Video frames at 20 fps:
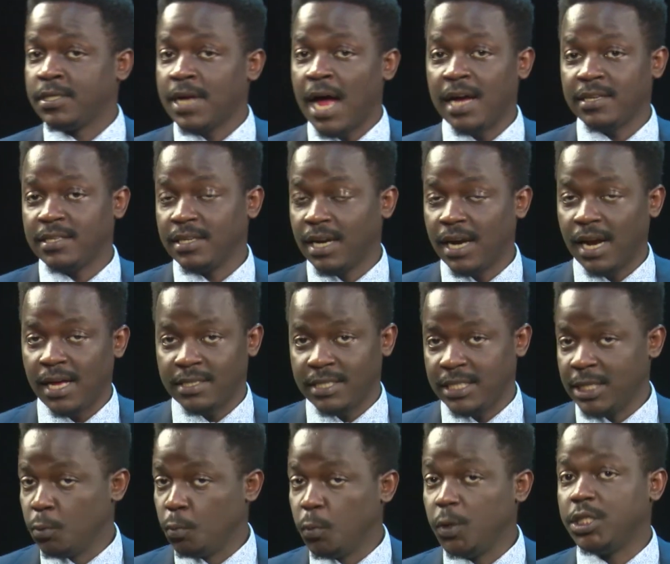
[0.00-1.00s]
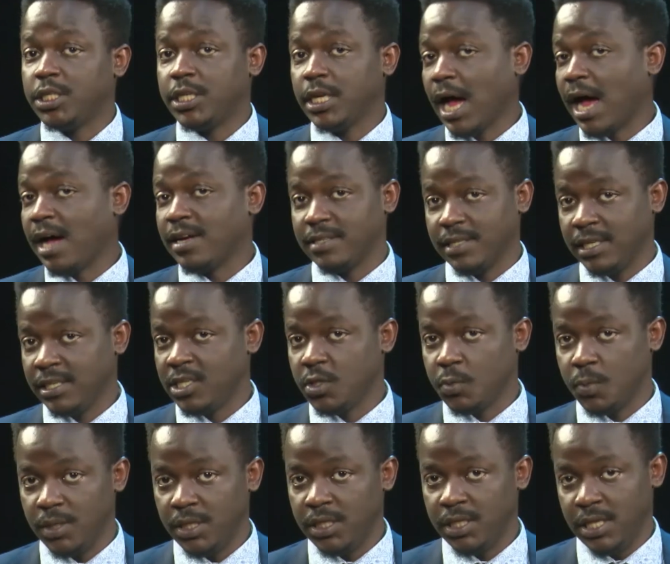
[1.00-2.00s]
asset class in which, as Kenyans, we
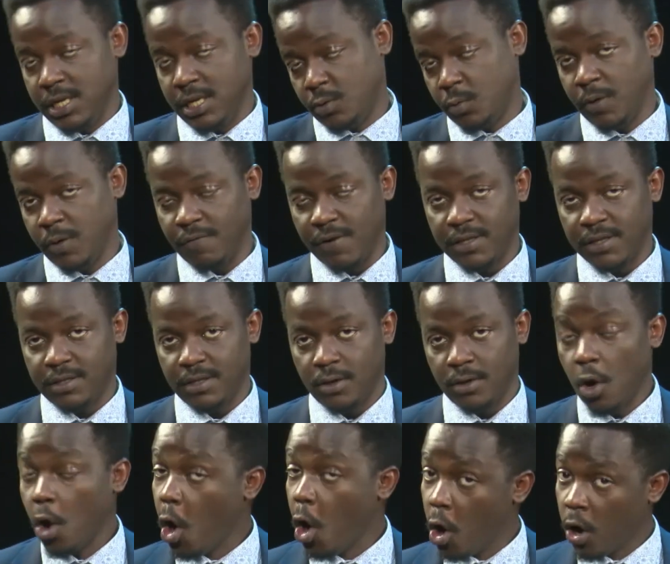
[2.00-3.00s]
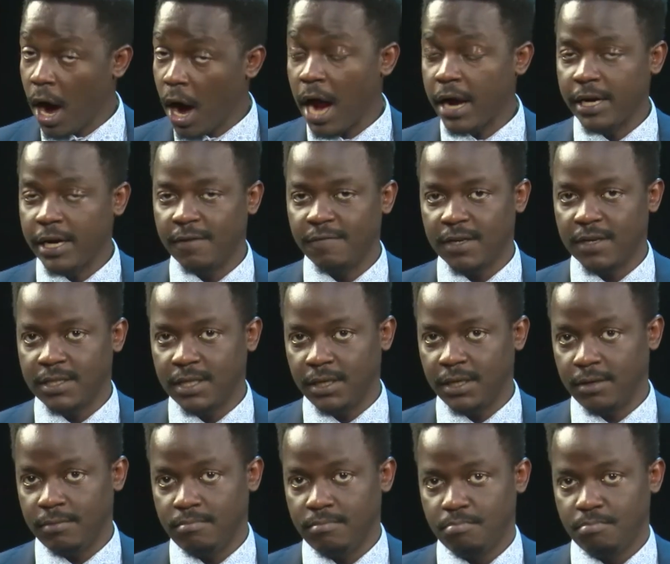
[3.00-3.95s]
need to invest in or are investing in.